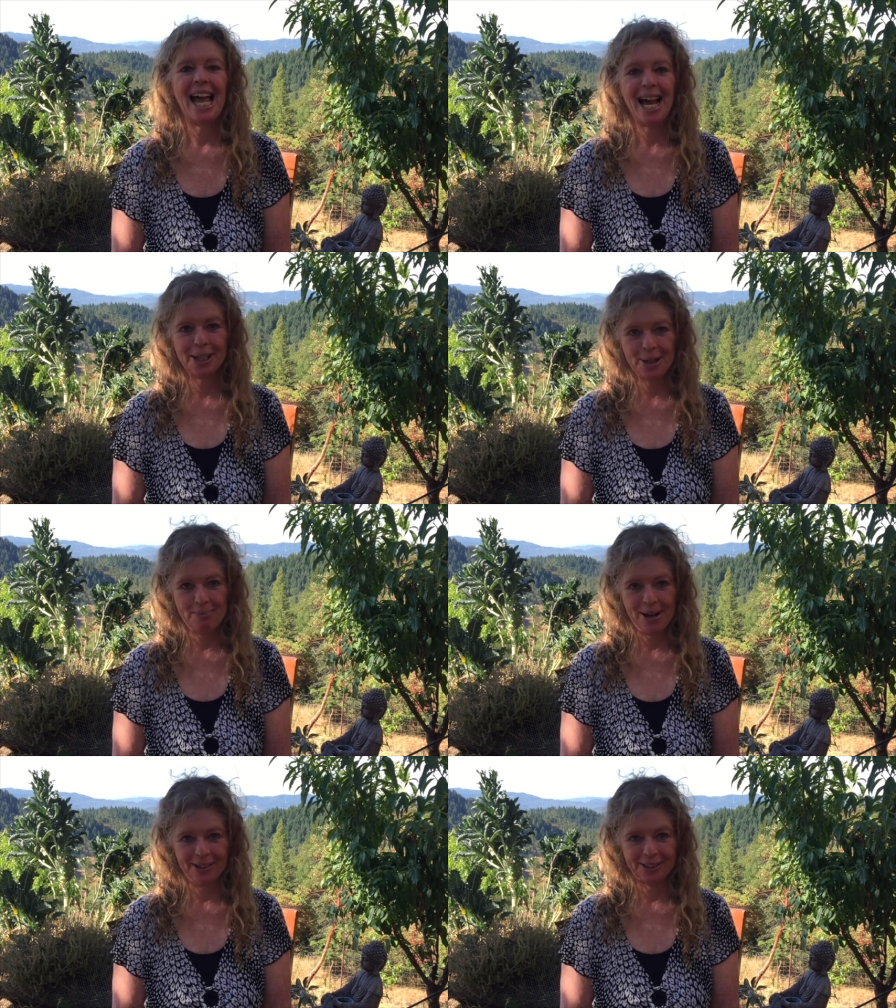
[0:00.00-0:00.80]

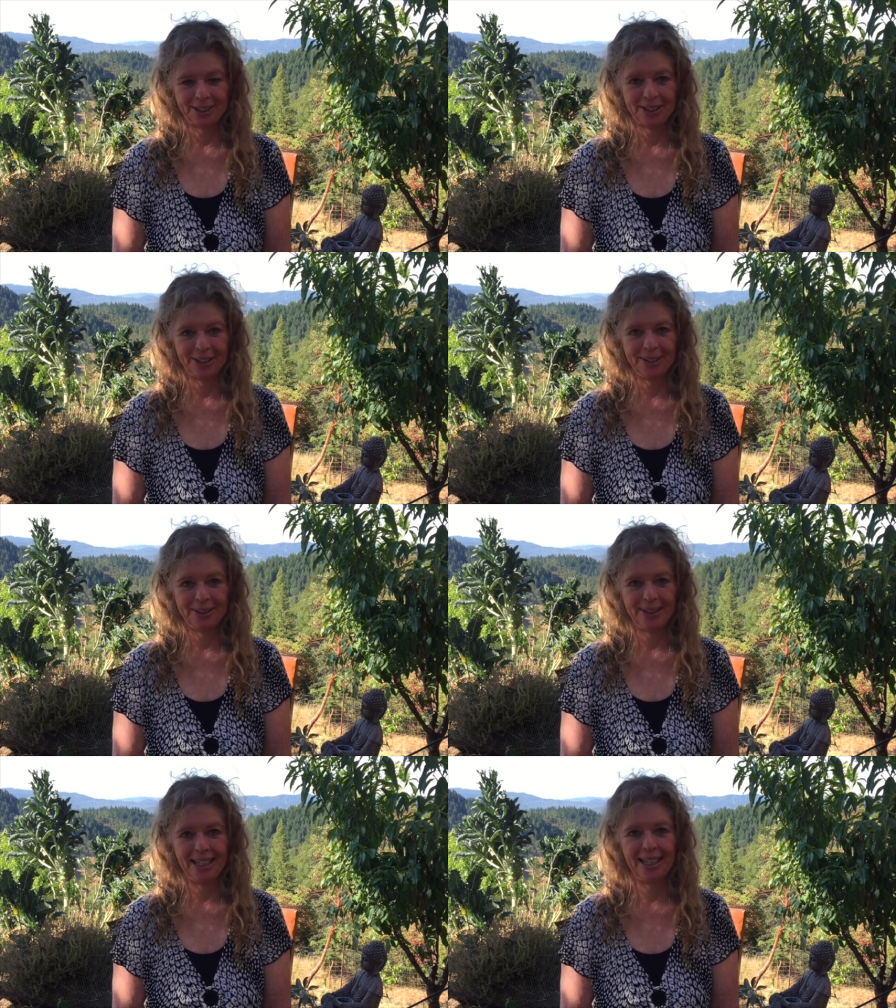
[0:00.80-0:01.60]

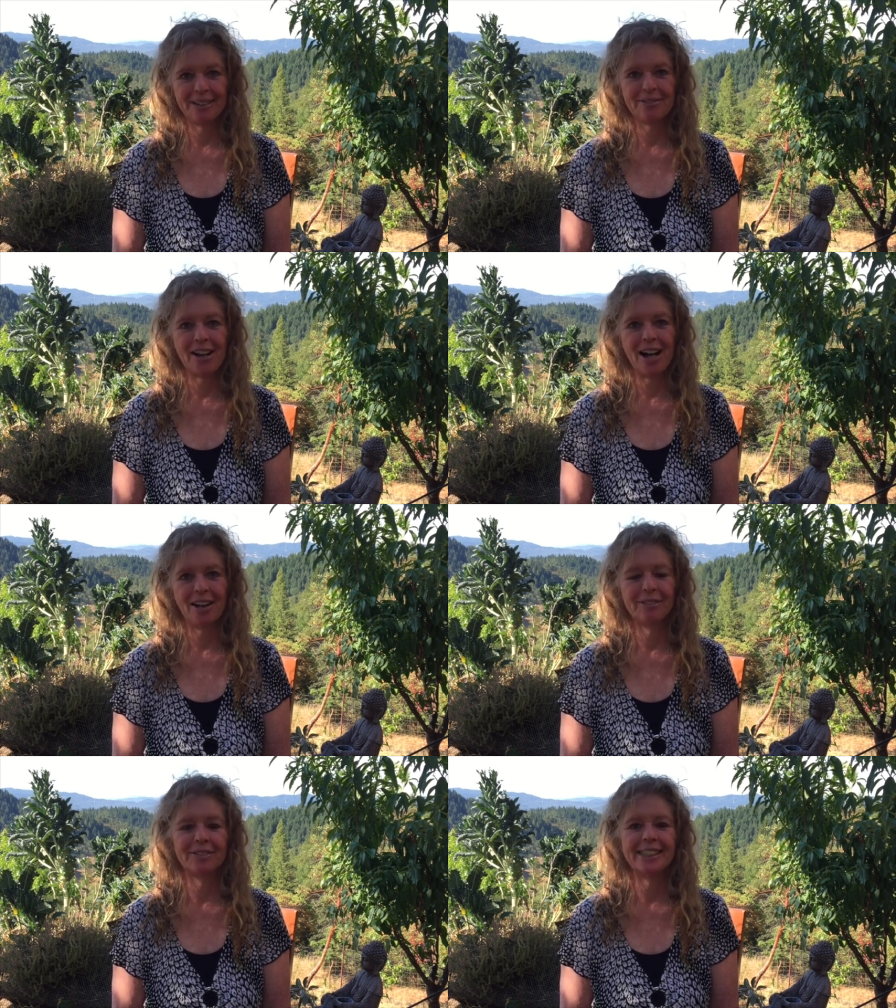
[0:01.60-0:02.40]
acupuncture
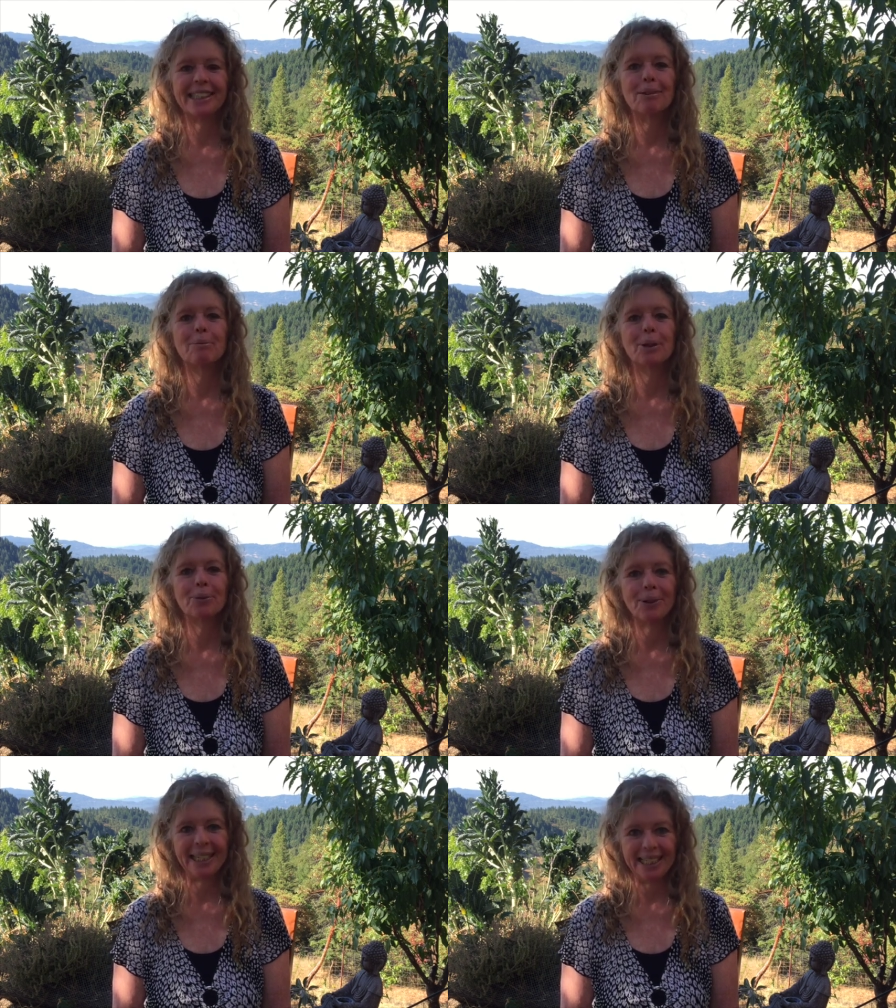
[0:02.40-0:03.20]
involves the
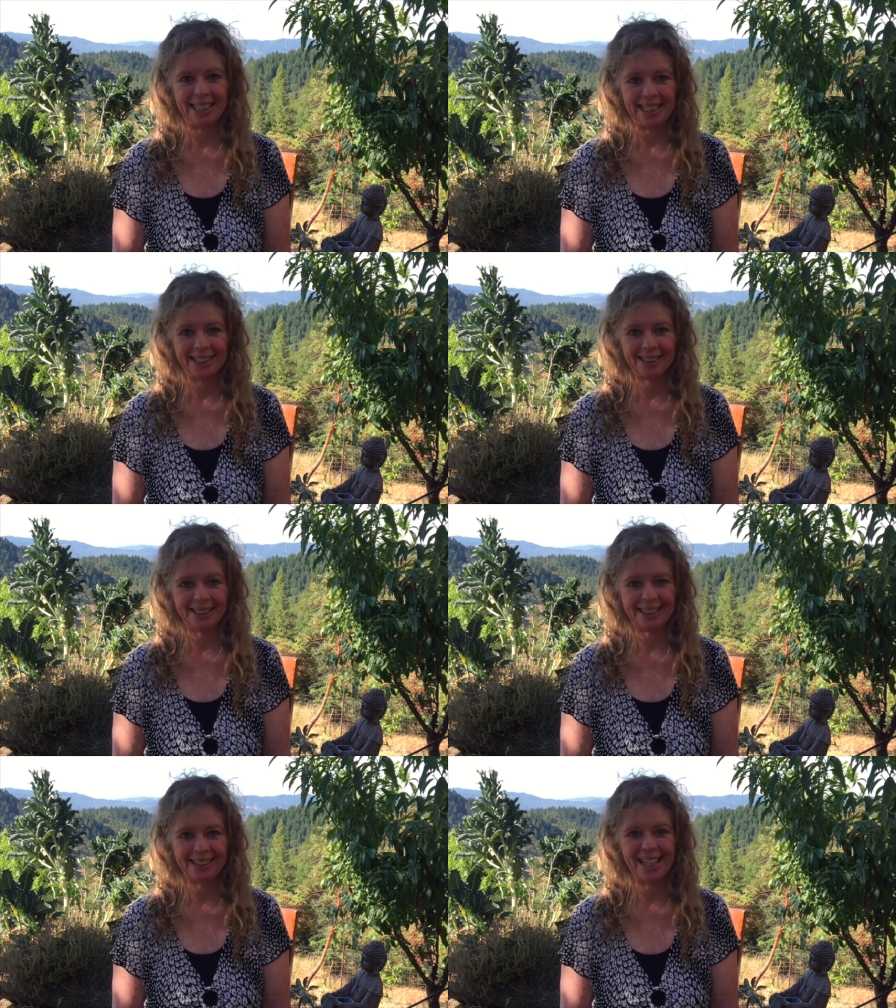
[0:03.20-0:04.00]

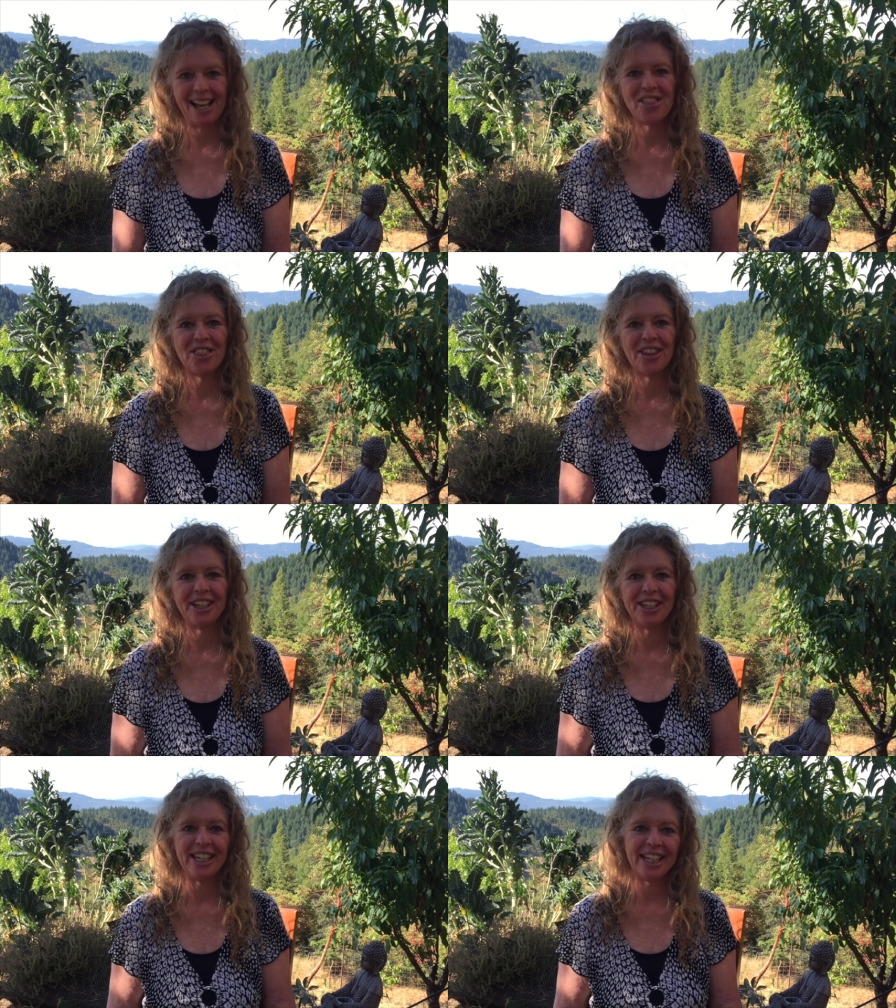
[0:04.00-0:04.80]
meridians, the
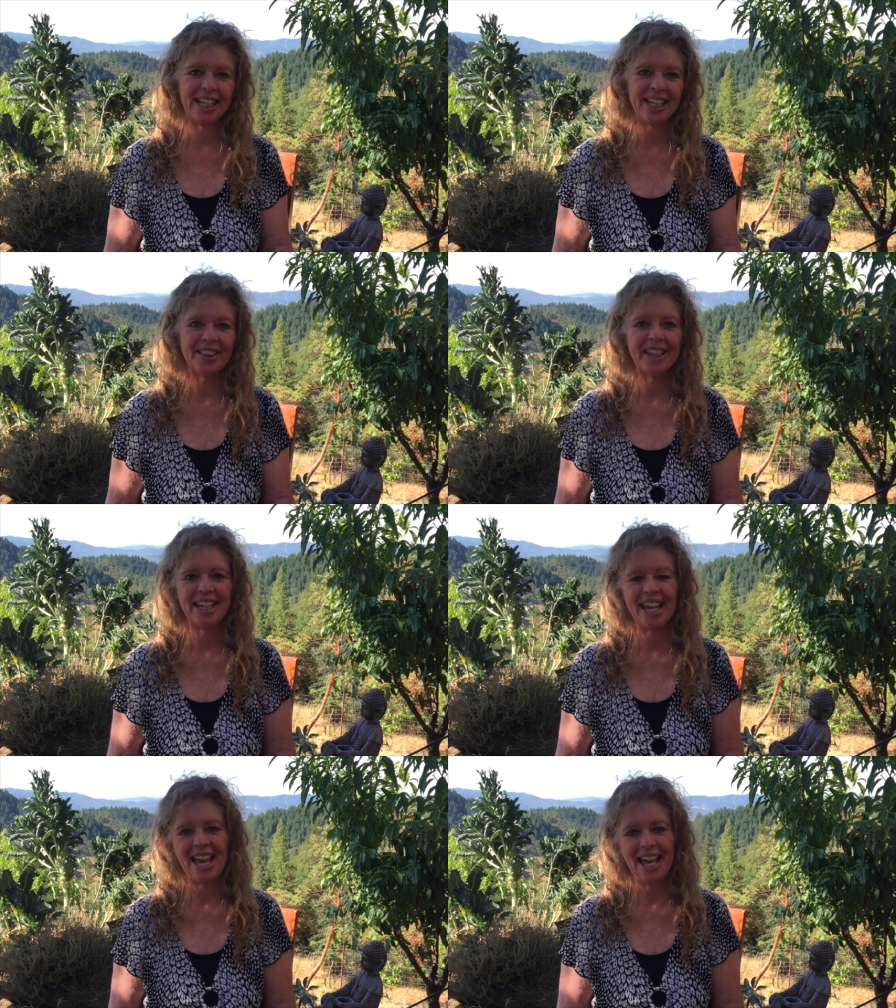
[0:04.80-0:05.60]
yin and the
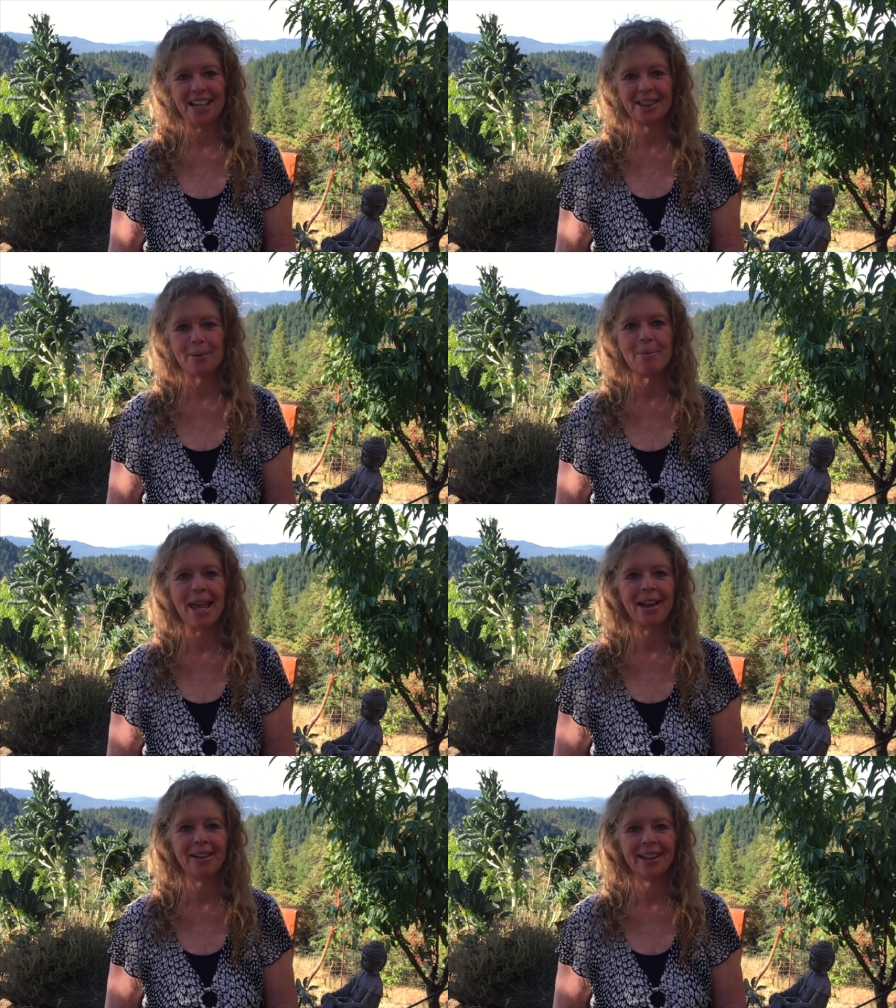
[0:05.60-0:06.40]
yang, the
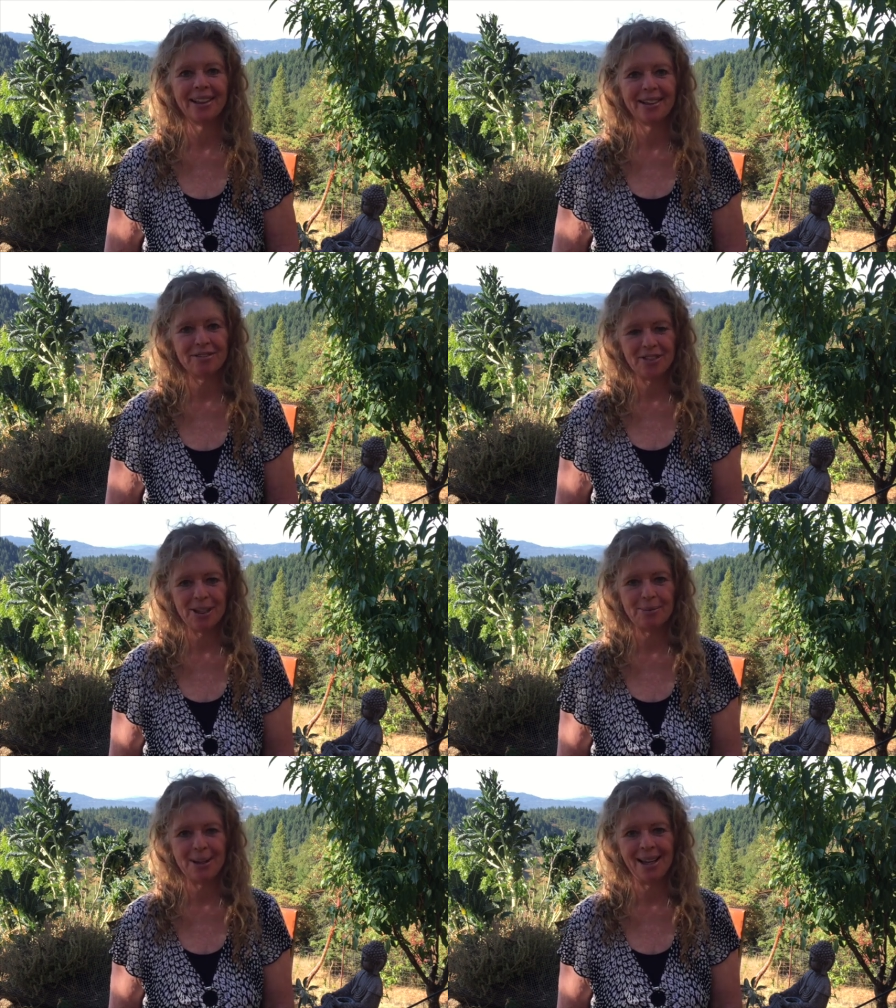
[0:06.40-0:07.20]
male and the
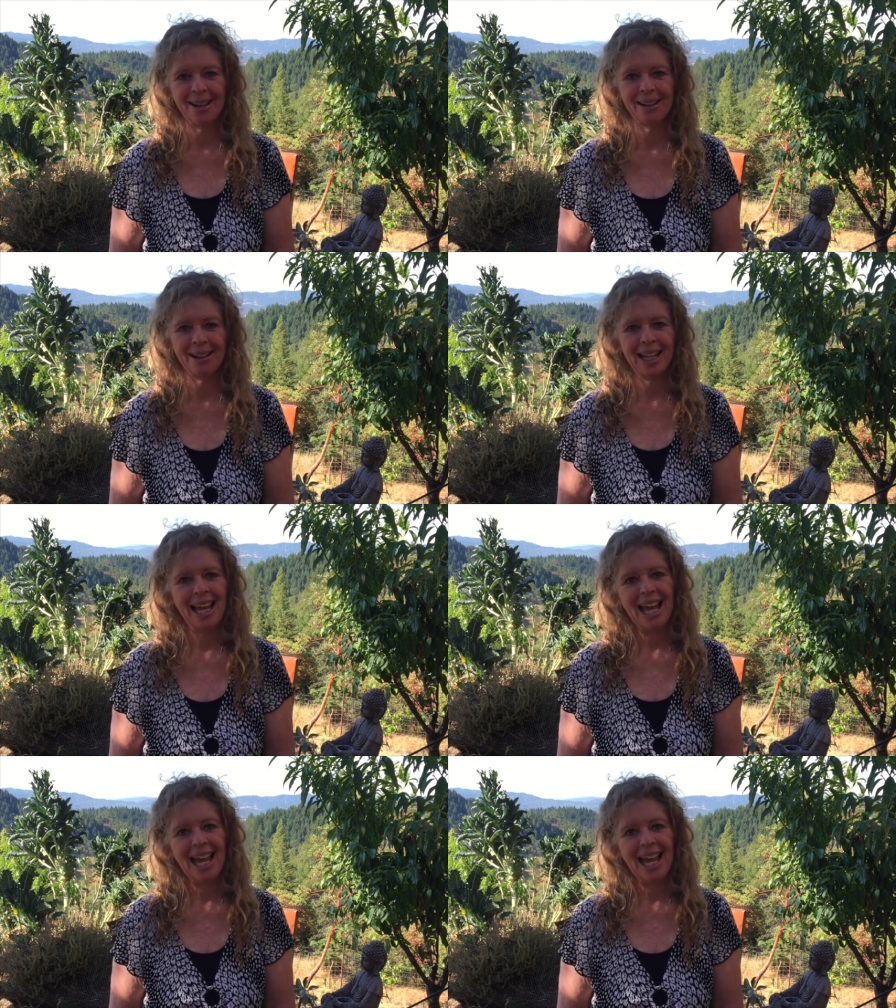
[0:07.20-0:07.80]
female